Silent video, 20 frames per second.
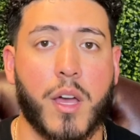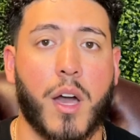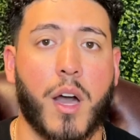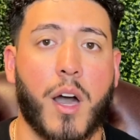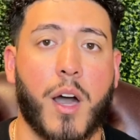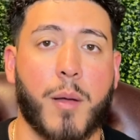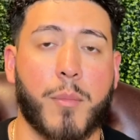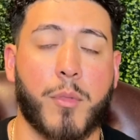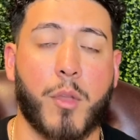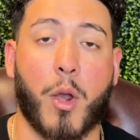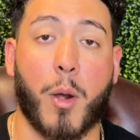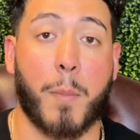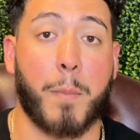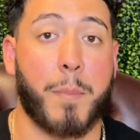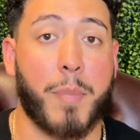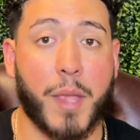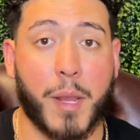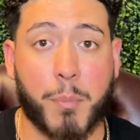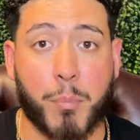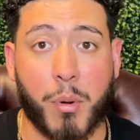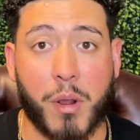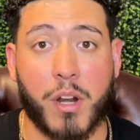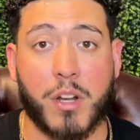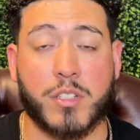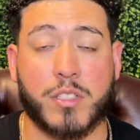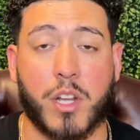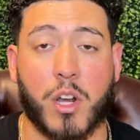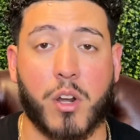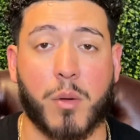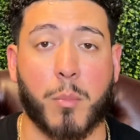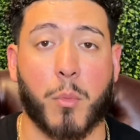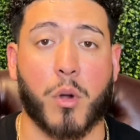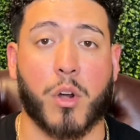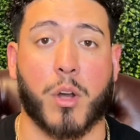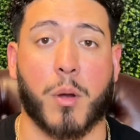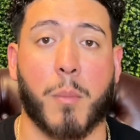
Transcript: There are big printers that are more